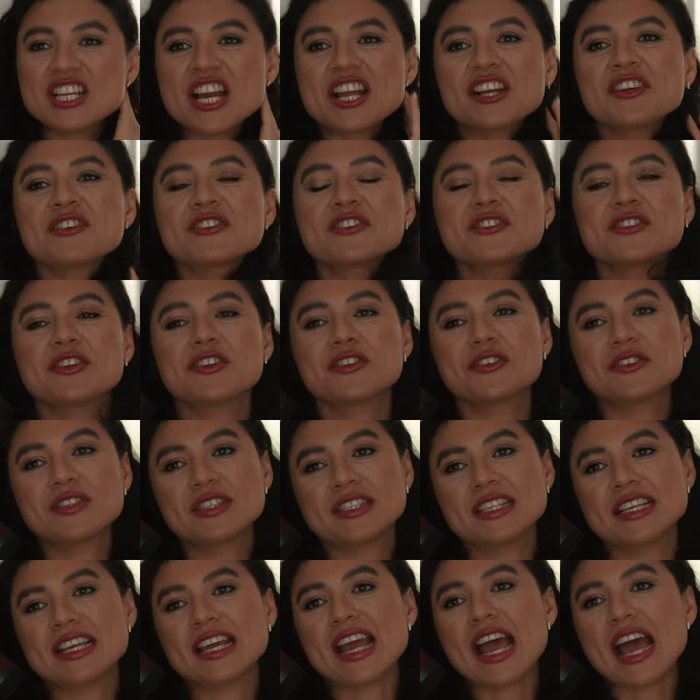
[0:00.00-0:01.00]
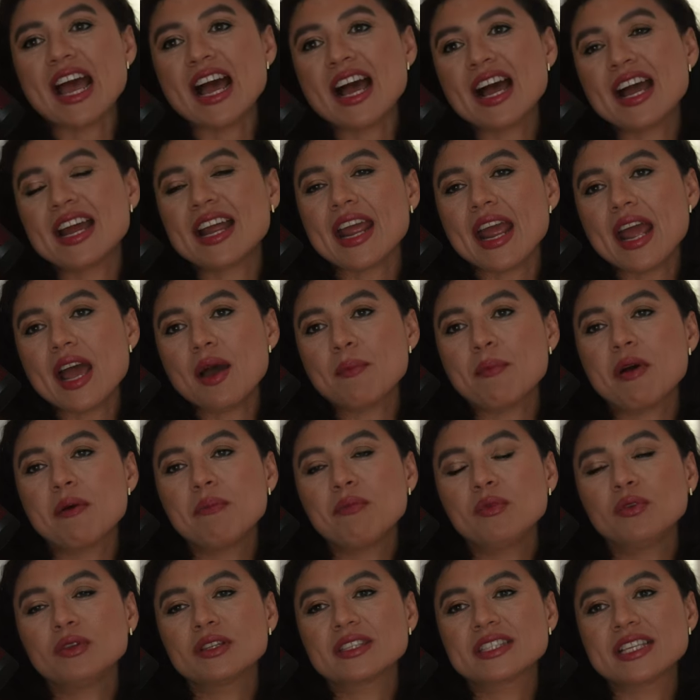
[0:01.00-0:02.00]
channel. So you see, I am a
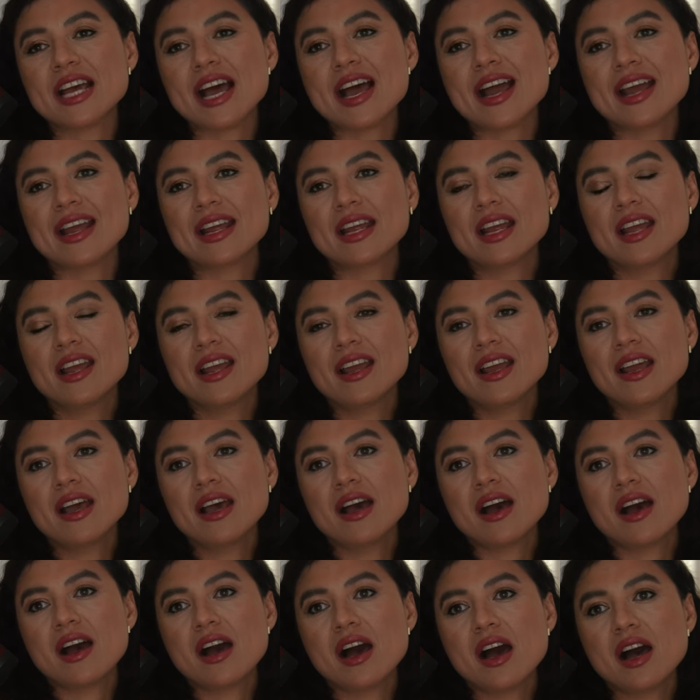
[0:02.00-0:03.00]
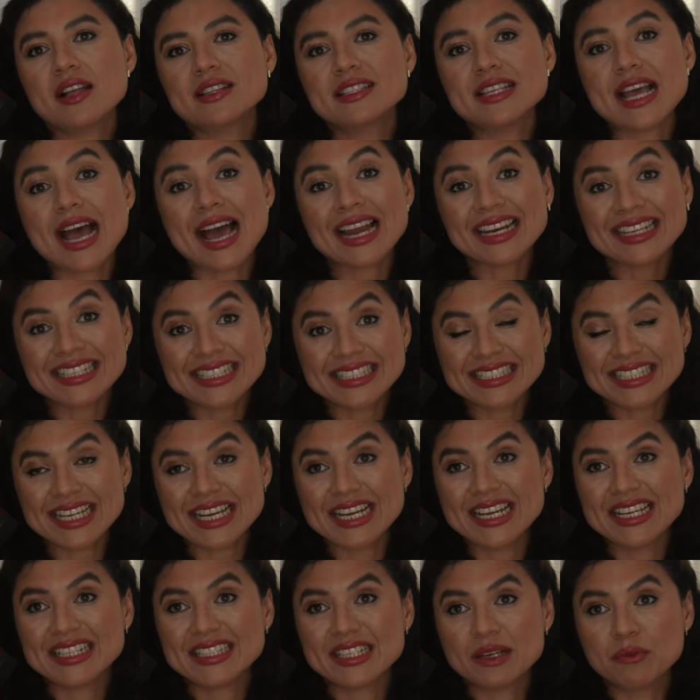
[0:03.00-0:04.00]

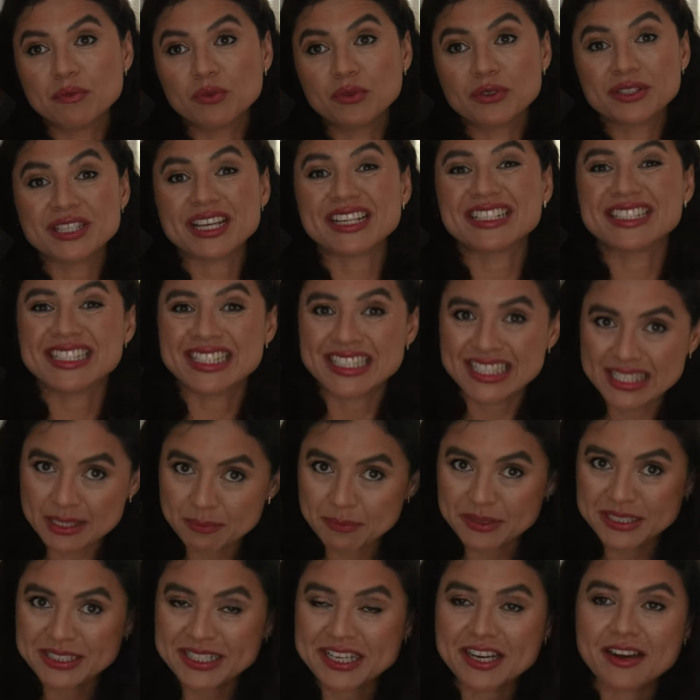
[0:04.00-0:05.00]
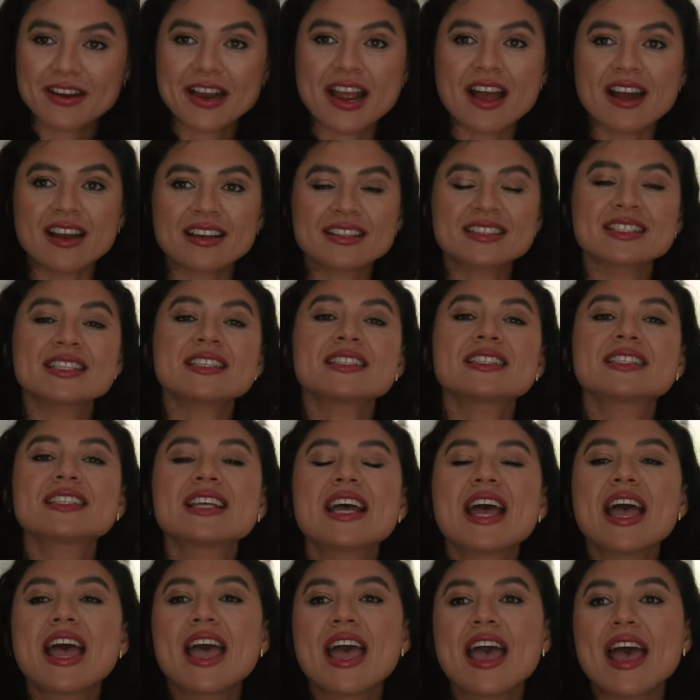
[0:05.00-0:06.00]
multi-talented, a multidisciplinary artist.
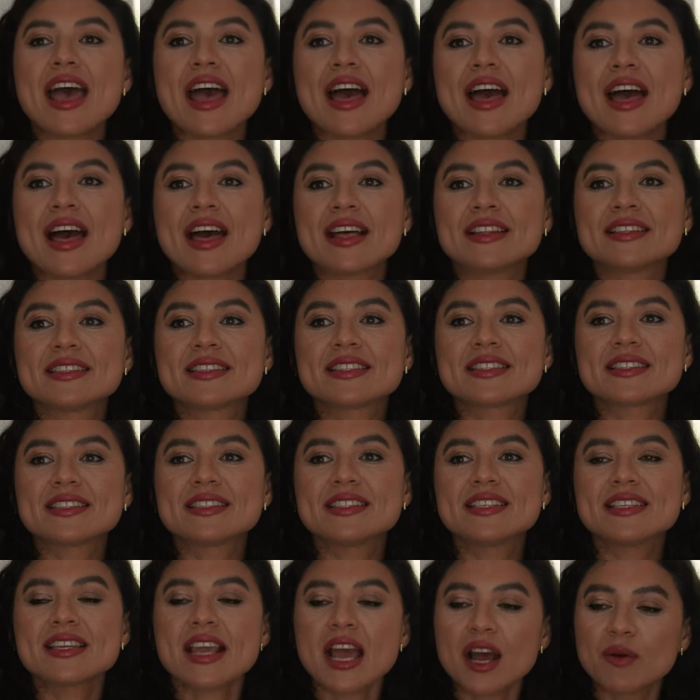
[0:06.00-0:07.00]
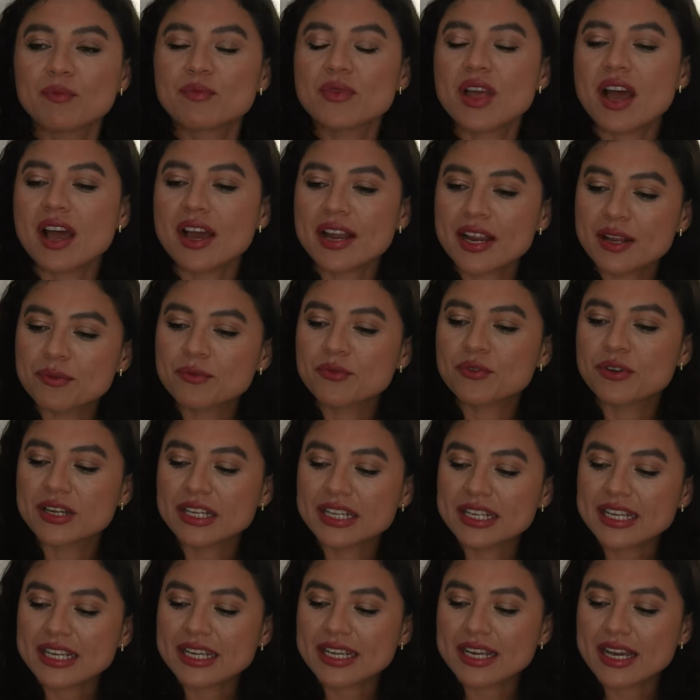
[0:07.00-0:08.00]
And yeah, I am
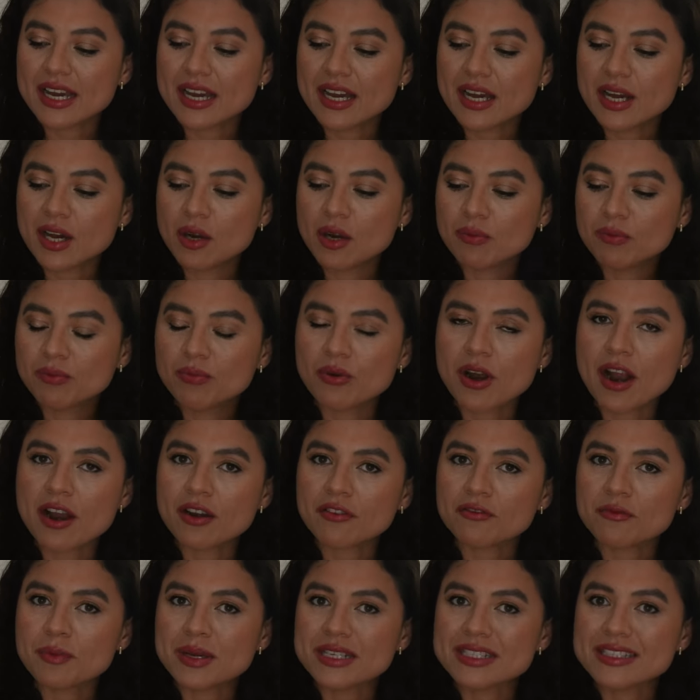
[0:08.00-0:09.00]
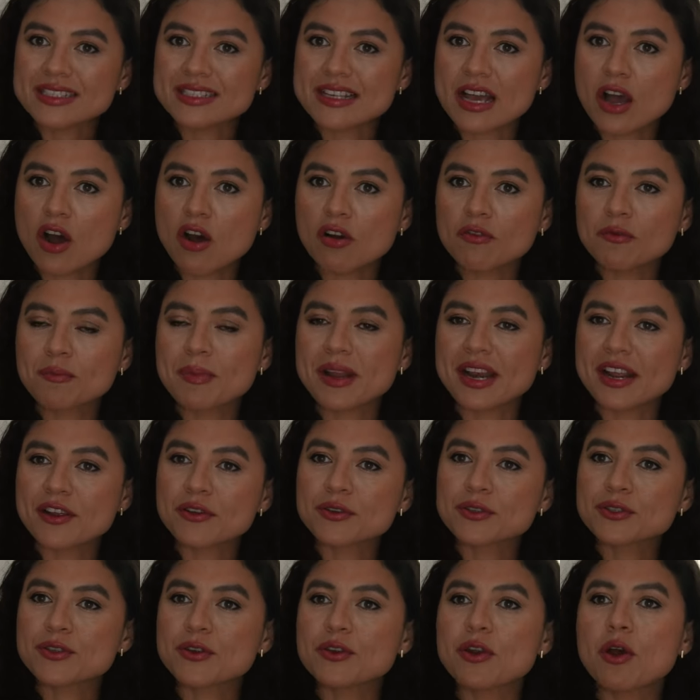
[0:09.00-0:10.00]
really proud of myself, but I
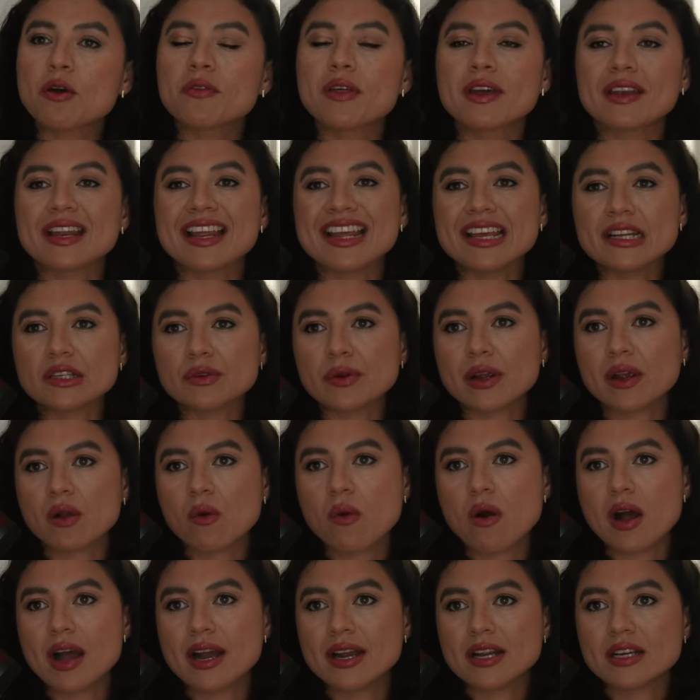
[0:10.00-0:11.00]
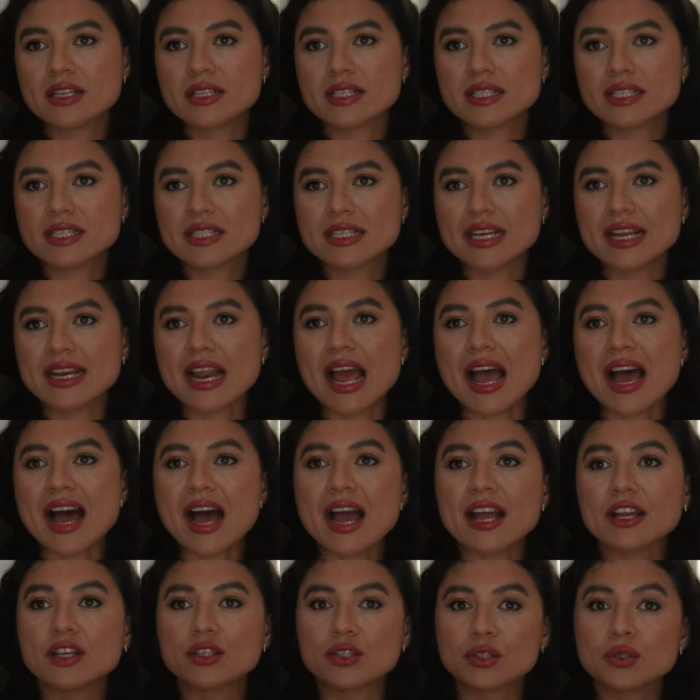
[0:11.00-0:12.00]
also know that it requires that
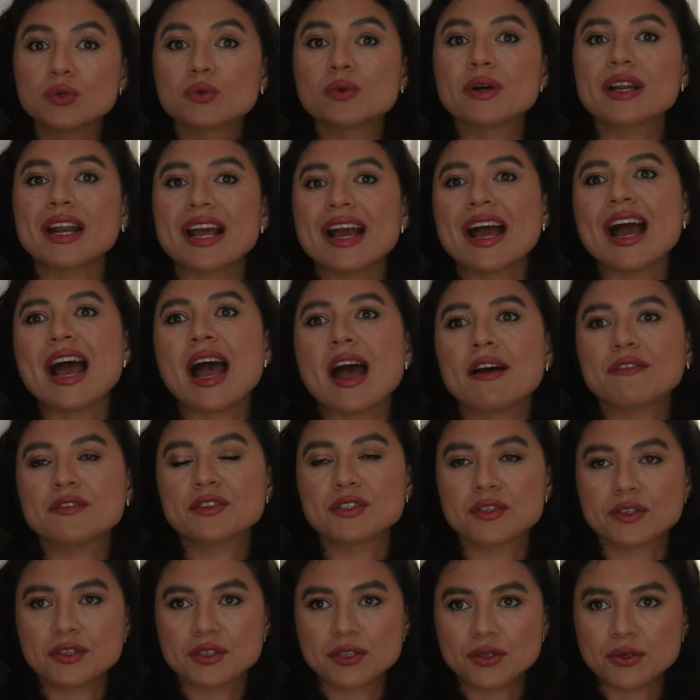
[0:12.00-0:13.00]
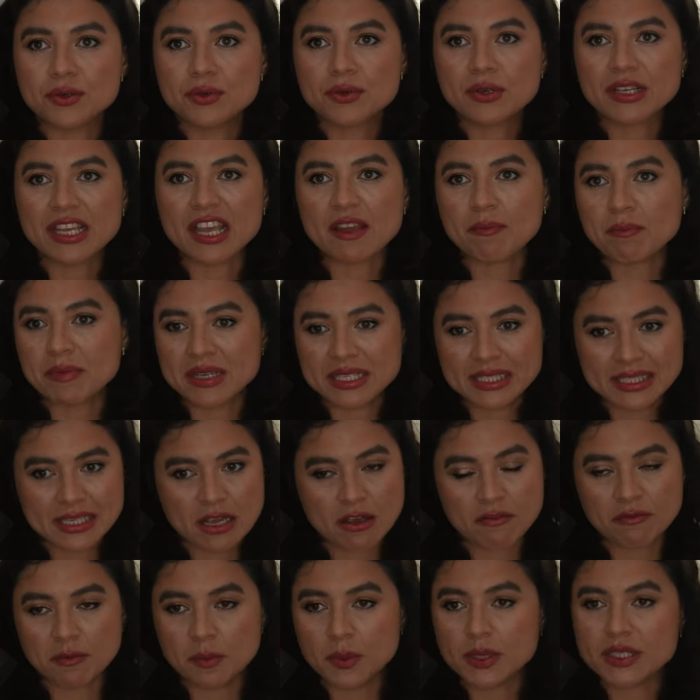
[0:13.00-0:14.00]
I do what I have to do, keep
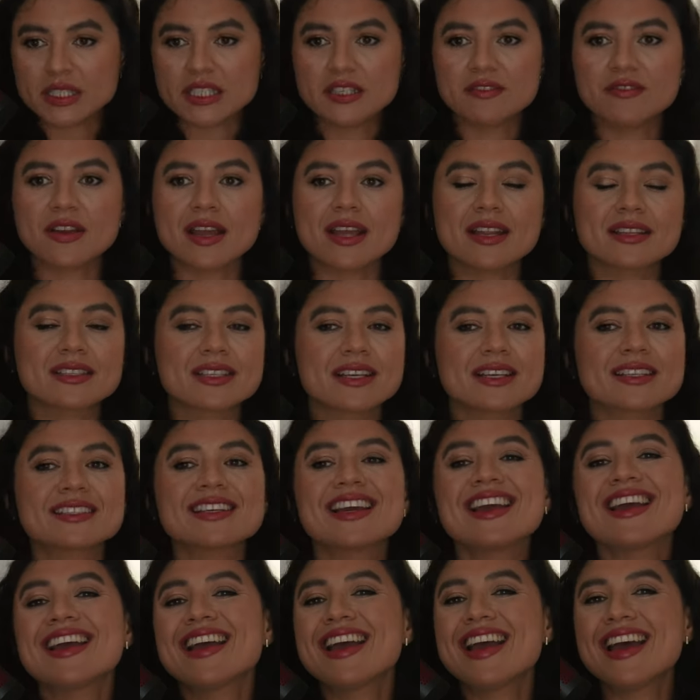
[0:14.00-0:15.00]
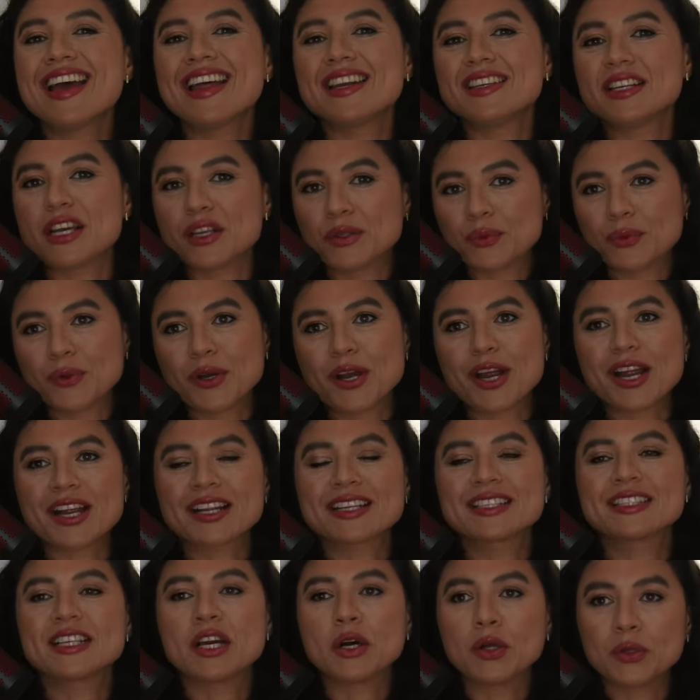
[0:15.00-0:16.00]
myself motivated,
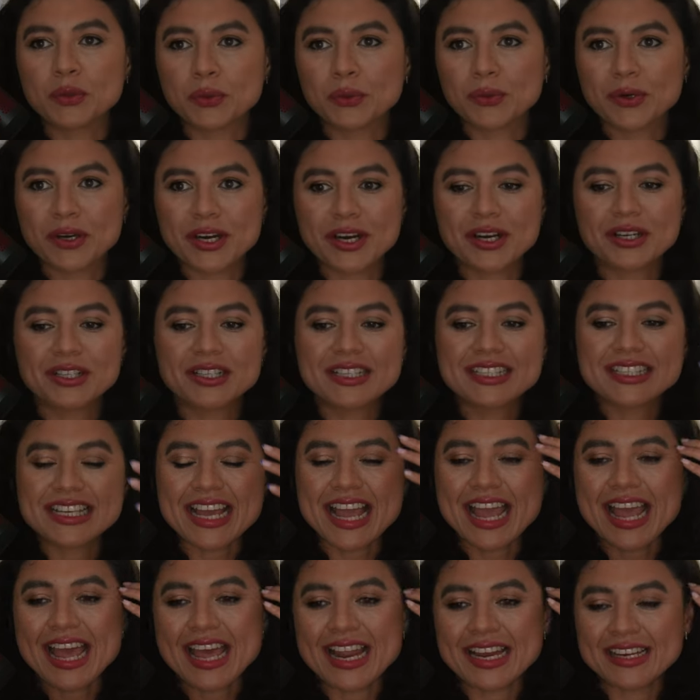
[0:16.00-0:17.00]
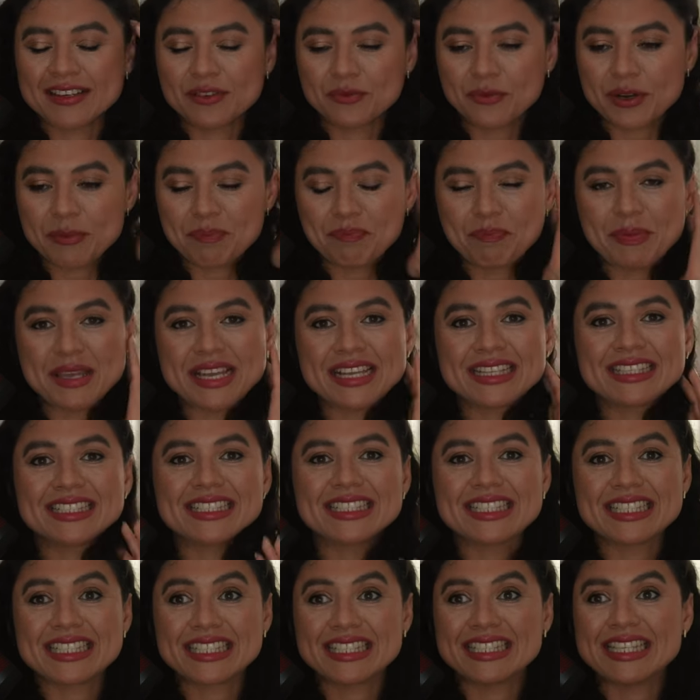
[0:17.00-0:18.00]
network, tell the world, and
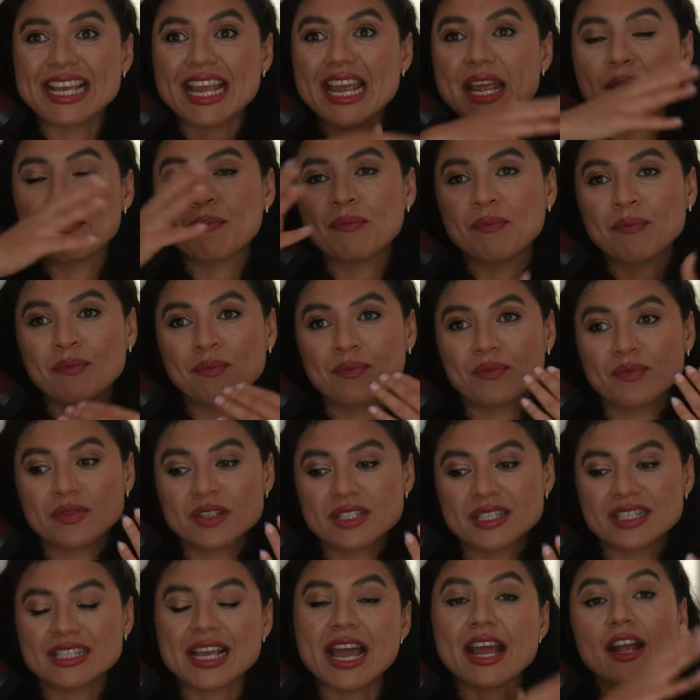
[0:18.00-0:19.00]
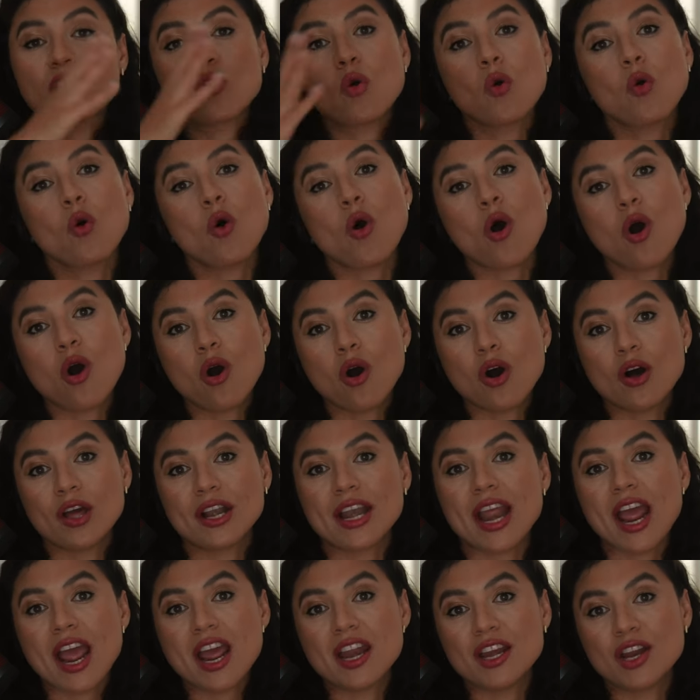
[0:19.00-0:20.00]
repeat the same cycle
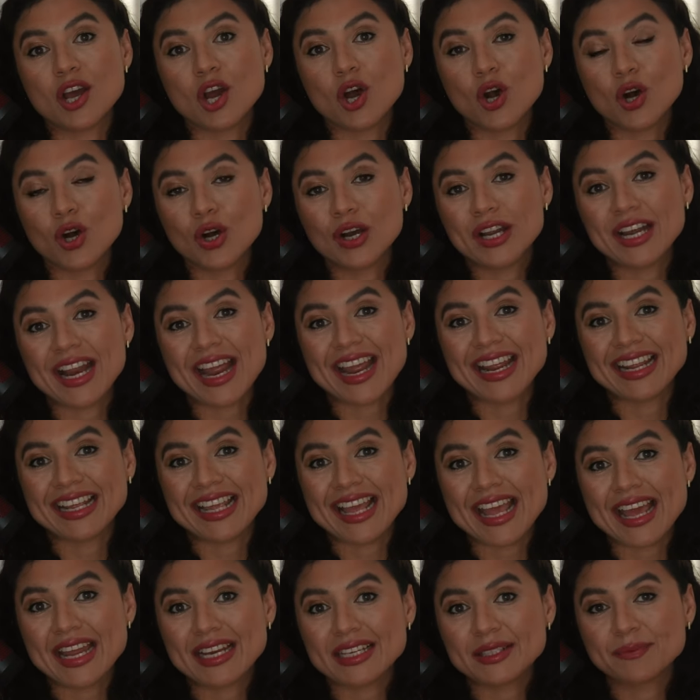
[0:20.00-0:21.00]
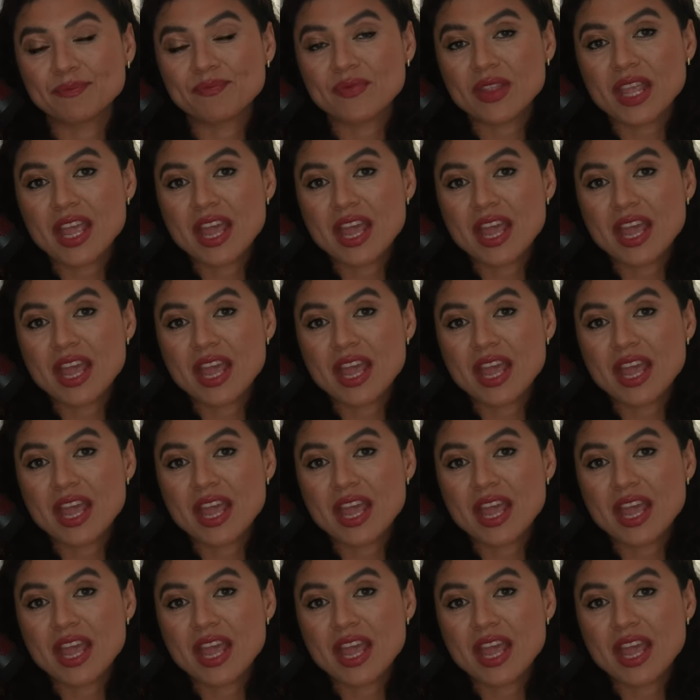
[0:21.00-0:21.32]
on and on again.